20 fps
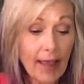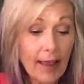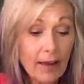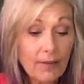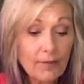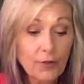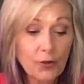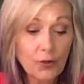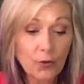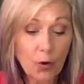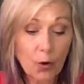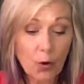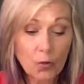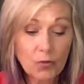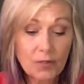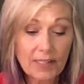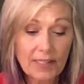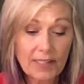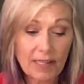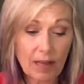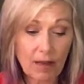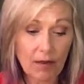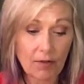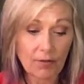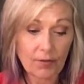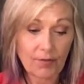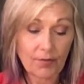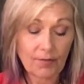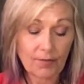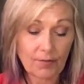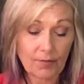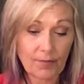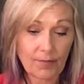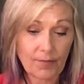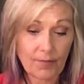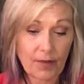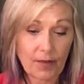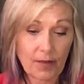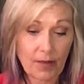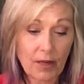of your own self,
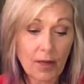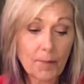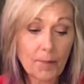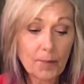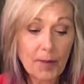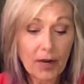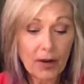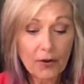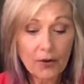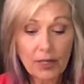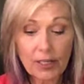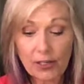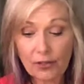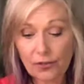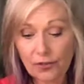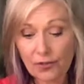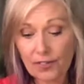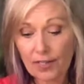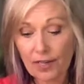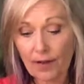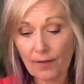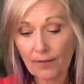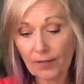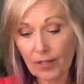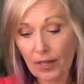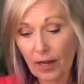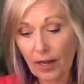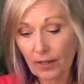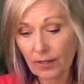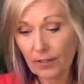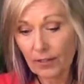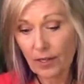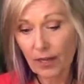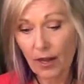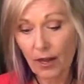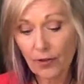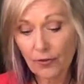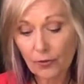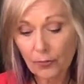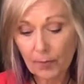comparing yourself
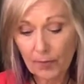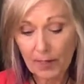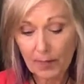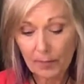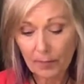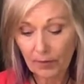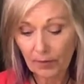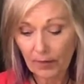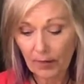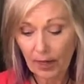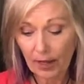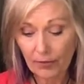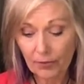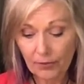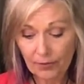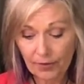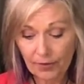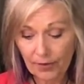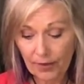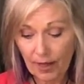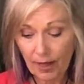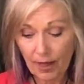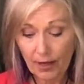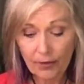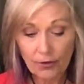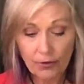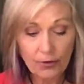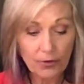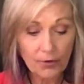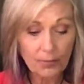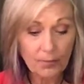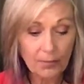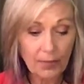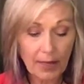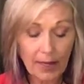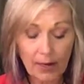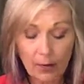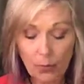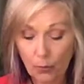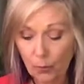to other people and other
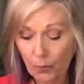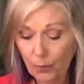like